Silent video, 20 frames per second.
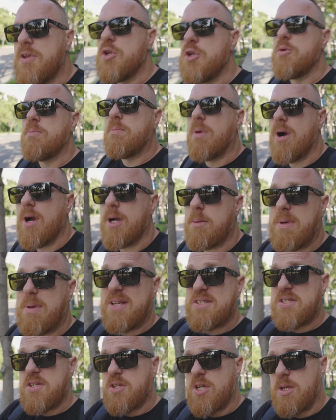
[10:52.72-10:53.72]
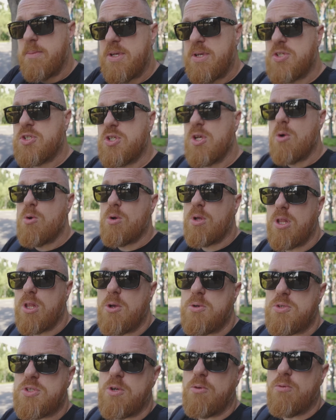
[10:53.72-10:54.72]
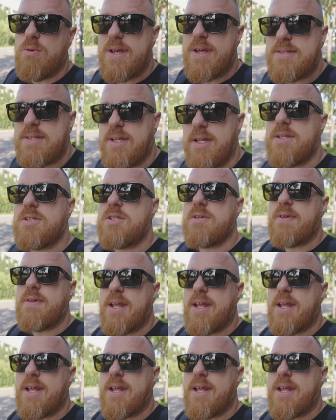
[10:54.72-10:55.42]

new park, because it's going to be so close to residents of